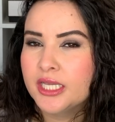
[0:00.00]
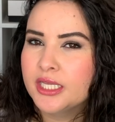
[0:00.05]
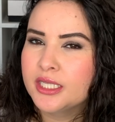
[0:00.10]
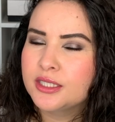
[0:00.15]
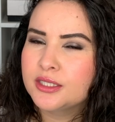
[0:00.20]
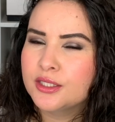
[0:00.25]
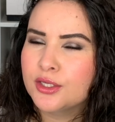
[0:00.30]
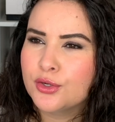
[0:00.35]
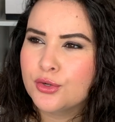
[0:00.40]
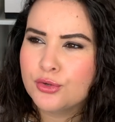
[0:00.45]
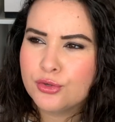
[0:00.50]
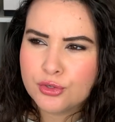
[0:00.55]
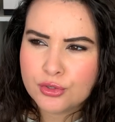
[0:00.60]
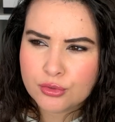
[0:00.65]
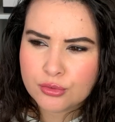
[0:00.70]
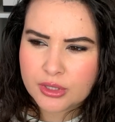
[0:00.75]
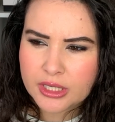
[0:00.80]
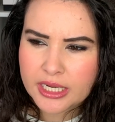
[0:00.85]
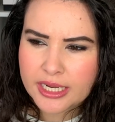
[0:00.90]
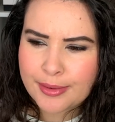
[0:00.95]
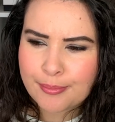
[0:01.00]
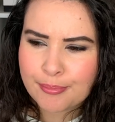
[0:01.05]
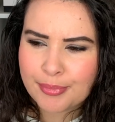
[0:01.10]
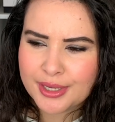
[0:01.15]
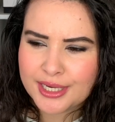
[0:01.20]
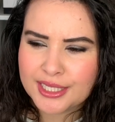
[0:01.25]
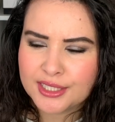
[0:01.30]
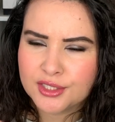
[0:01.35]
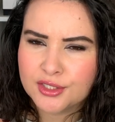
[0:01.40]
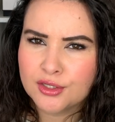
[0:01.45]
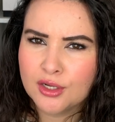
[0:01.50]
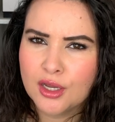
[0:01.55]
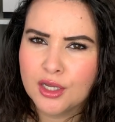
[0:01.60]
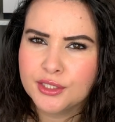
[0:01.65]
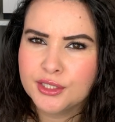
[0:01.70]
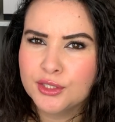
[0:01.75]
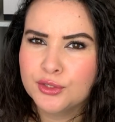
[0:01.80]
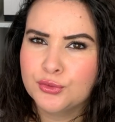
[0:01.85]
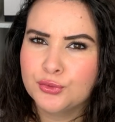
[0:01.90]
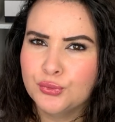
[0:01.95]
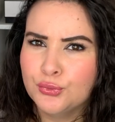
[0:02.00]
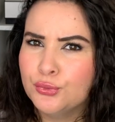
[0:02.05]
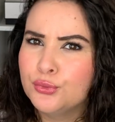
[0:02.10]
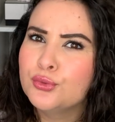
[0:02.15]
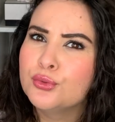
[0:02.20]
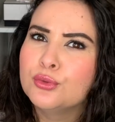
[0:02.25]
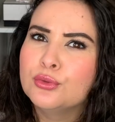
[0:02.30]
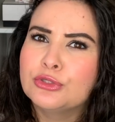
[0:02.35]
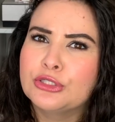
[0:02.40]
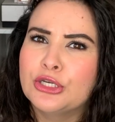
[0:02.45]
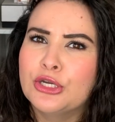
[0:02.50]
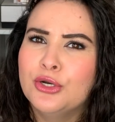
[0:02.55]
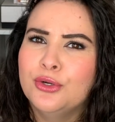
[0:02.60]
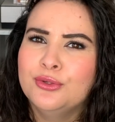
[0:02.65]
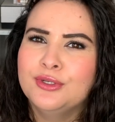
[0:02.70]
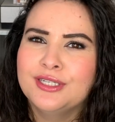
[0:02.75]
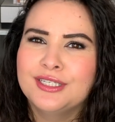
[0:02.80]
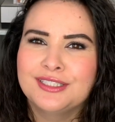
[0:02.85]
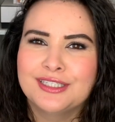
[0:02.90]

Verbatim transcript: It's nudie, but it's not too cool toned.